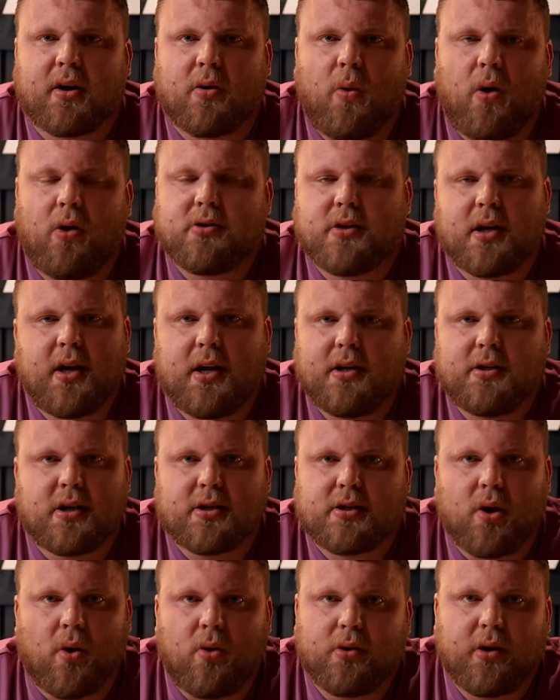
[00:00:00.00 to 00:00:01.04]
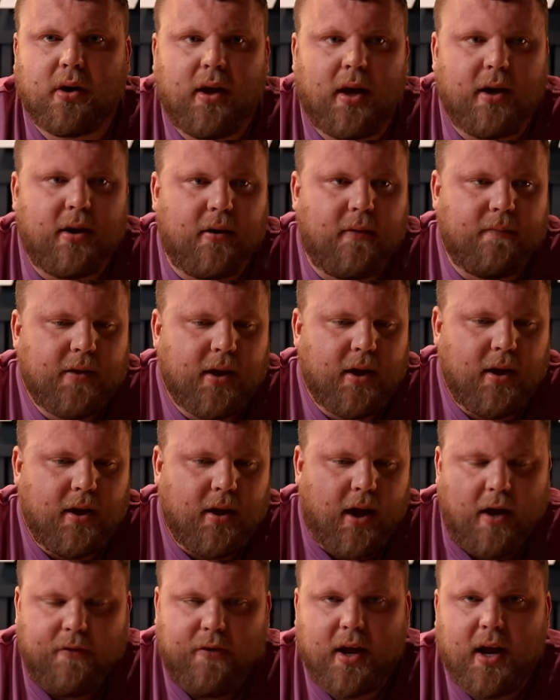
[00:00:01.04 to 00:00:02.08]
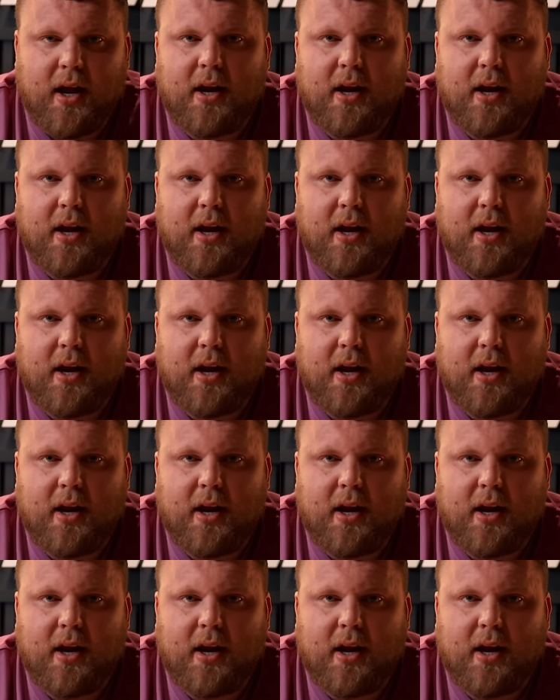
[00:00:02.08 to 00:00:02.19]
quads, and then just hold it. And I think